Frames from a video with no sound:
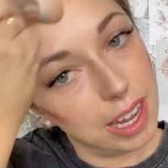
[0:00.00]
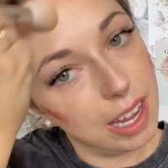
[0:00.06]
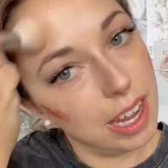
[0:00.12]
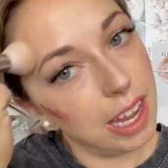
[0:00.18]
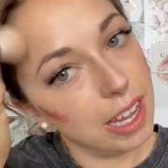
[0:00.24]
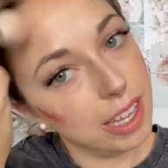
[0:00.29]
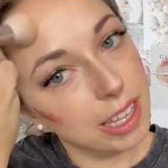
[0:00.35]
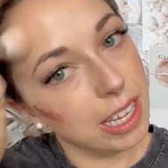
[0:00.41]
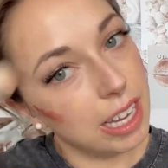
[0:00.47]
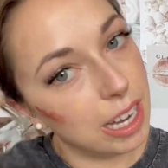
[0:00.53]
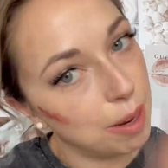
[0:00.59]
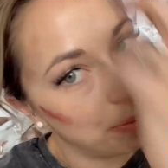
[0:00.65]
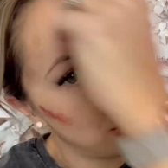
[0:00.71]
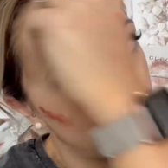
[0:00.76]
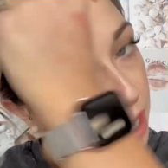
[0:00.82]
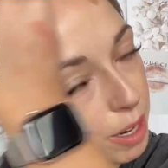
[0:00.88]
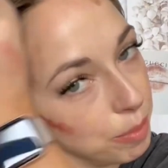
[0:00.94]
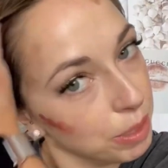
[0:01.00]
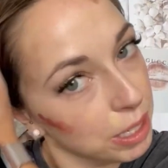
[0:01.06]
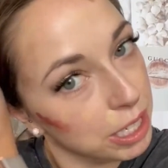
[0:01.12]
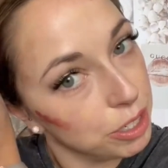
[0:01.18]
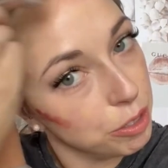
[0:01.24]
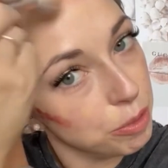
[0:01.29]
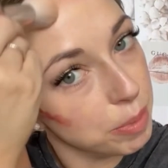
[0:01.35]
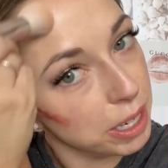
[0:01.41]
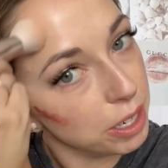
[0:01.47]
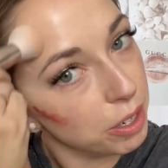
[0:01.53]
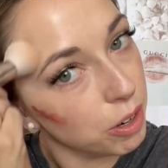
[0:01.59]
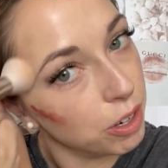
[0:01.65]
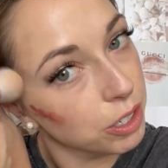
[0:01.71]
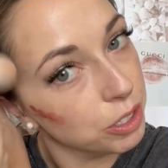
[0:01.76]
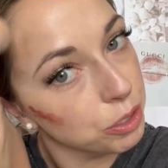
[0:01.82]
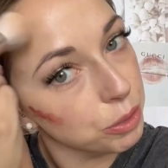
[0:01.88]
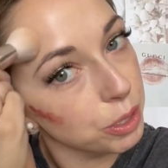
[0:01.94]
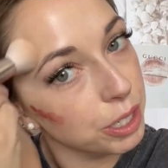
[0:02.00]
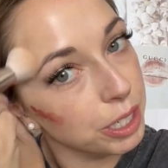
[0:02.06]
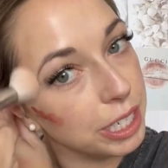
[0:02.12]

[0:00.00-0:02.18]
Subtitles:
And then up here, I'm going to do my contour.